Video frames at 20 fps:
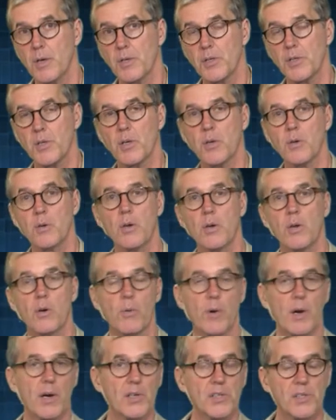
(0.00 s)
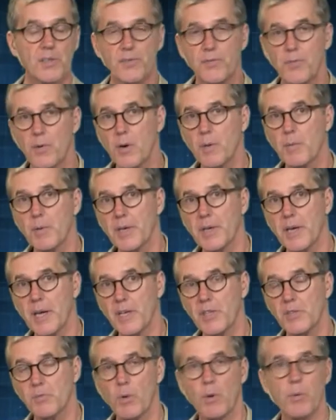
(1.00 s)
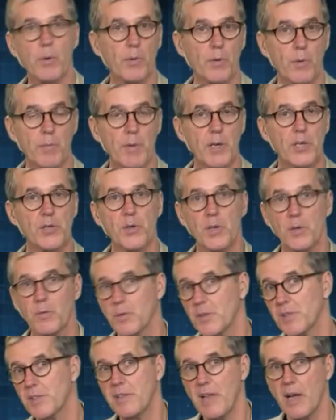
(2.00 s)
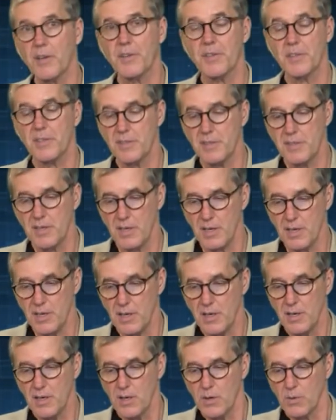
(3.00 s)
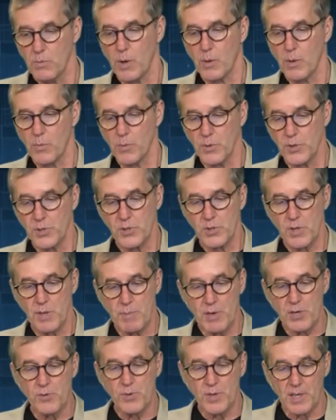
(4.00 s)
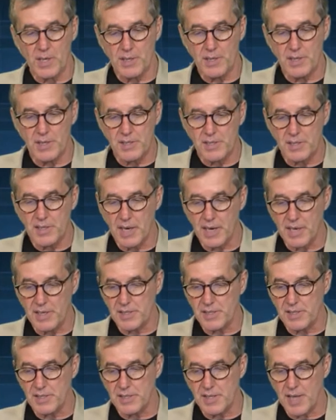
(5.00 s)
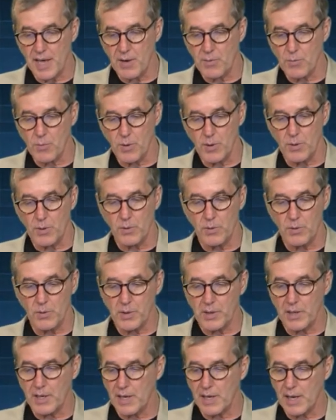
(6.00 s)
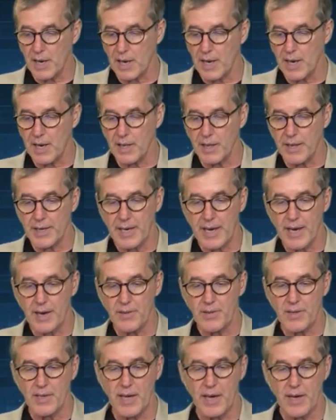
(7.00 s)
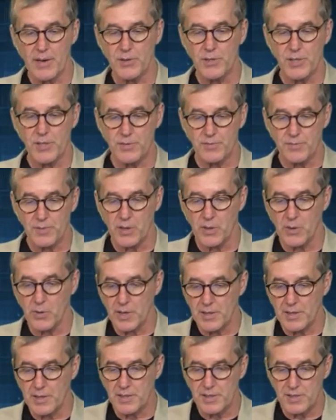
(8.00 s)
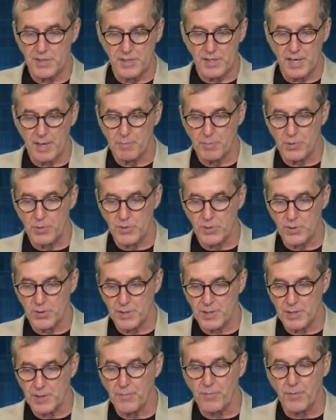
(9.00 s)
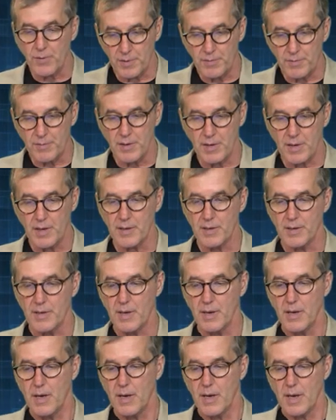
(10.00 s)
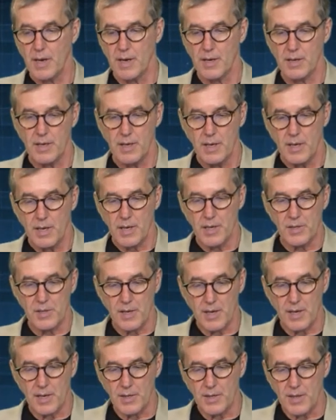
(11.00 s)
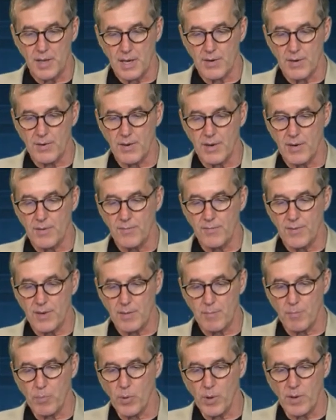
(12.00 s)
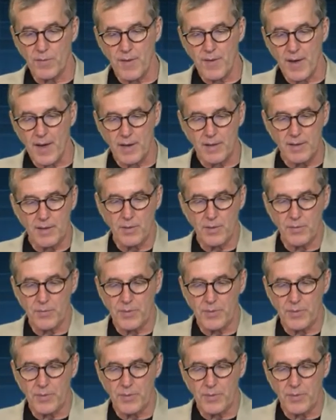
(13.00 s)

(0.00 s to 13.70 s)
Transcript: So whereas in the former case what we were measuring was delta T, what we're measuring in this case is that we're looking at like how the energy flow into the samples are different. And in point of fact,